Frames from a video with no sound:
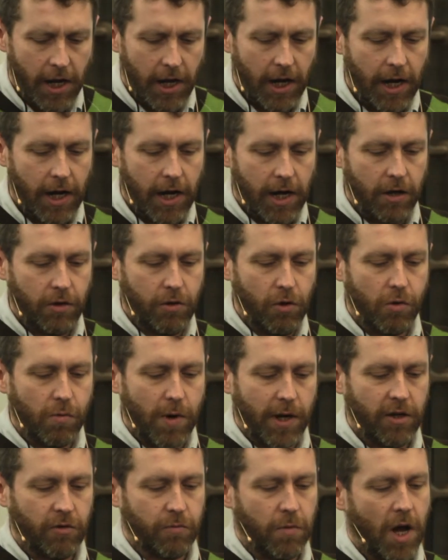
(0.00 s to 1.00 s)
A Google
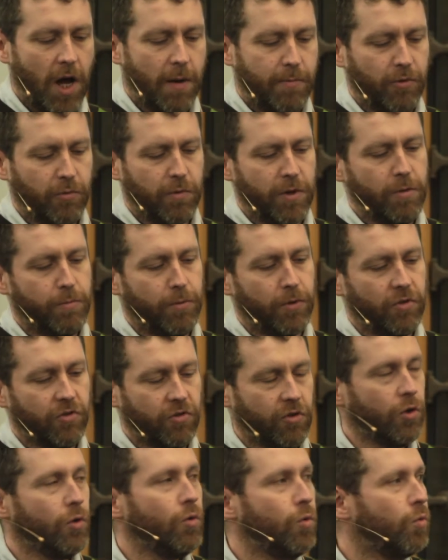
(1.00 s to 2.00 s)
Whack is what happens when you
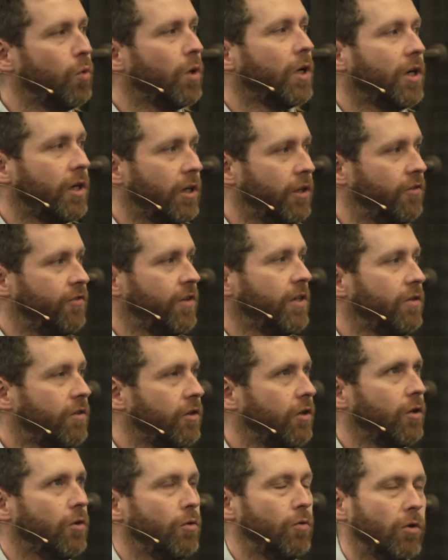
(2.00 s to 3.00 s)
put 2 words
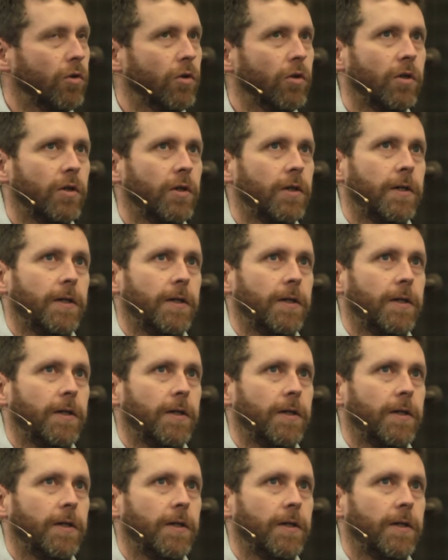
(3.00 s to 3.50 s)
into Google,